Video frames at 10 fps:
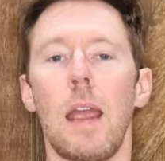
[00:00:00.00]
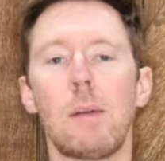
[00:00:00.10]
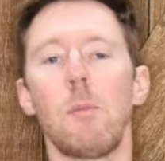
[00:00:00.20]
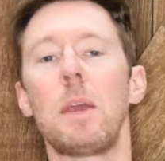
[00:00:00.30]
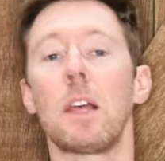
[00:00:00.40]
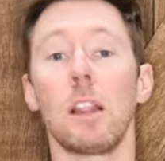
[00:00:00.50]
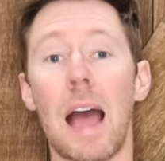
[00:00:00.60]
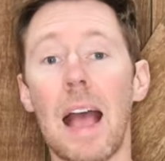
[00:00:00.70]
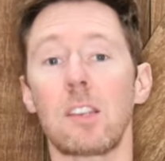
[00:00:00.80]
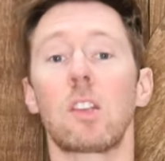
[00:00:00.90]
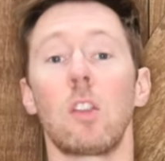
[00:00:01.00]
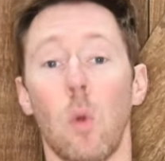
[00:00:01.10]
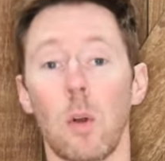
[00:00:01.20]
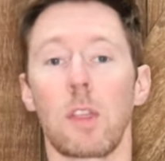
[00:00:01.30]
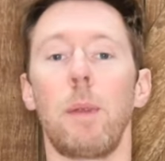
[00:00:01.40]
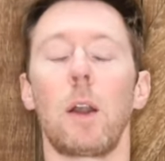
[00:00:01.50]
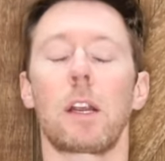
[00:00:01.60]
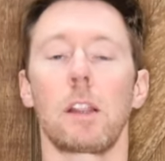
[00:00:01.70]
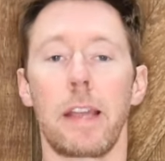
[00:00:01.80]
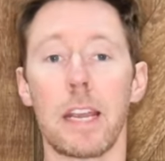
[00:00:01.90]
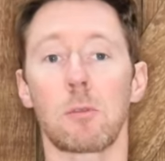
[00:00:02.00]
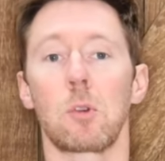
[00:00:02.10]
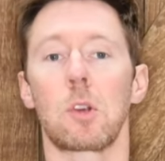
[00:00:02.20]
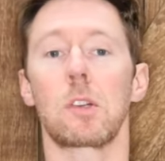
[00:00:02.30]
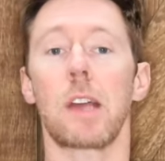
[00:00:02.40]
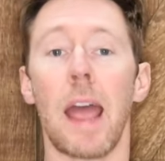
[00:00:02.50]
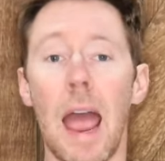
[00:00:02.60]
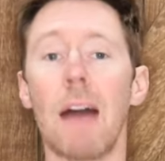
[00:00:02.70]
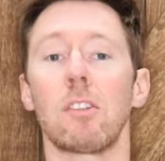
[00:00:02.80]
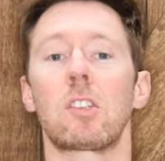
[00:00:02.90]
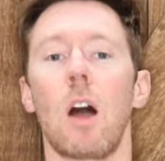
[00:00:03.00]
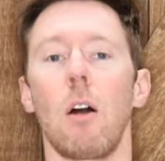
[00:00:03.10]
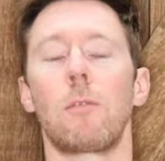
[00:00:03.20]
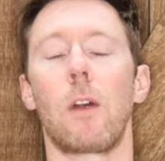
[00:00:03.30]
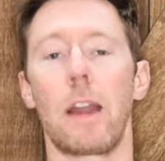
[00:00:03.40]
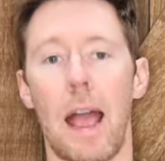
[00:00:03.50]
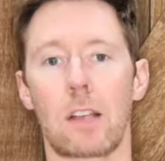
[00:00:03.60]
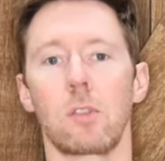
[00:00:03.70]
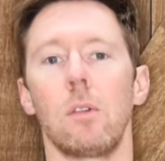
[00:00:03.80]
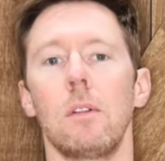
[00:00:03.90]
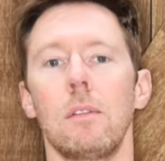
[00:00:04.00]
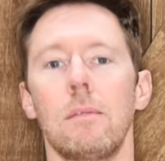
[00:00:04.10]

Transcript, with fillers: and would be the last North American Land Cruiser to have a solid front axle,